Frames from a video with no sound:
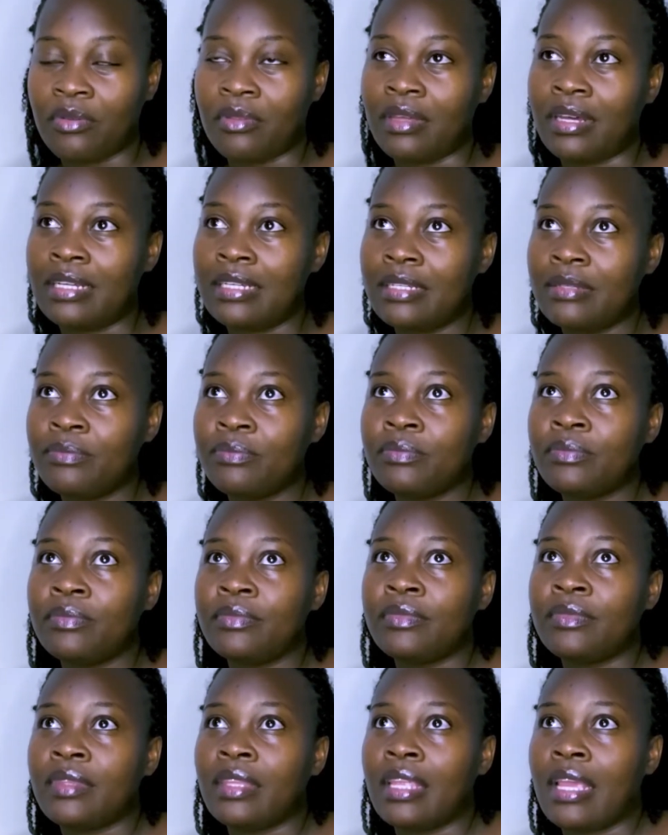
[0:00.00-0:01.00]
that,
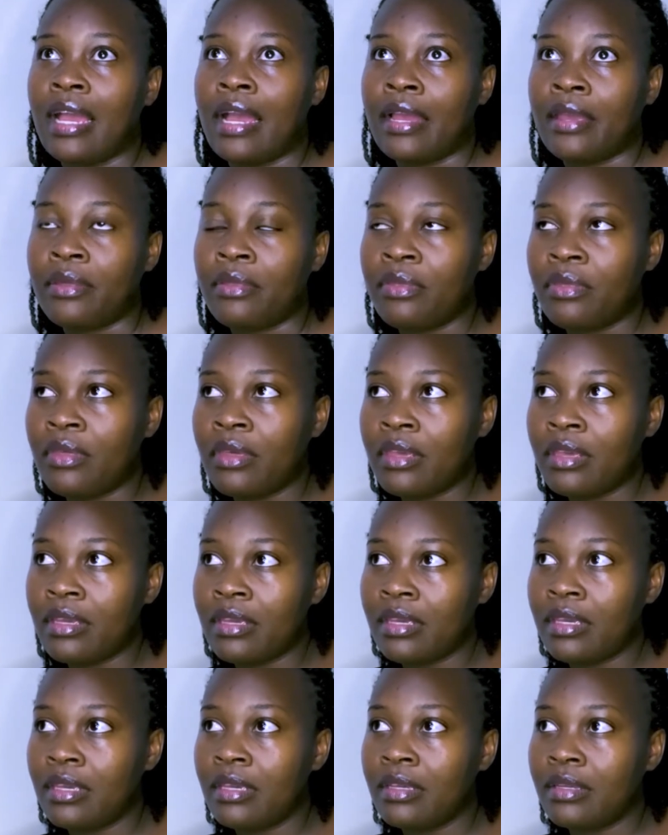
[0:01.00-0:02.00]
I
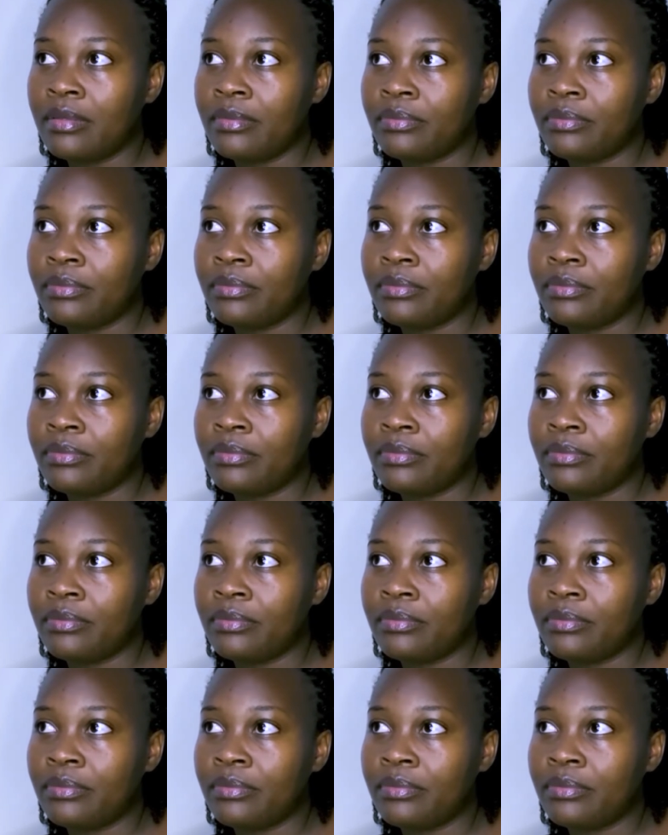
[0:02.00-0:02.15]
think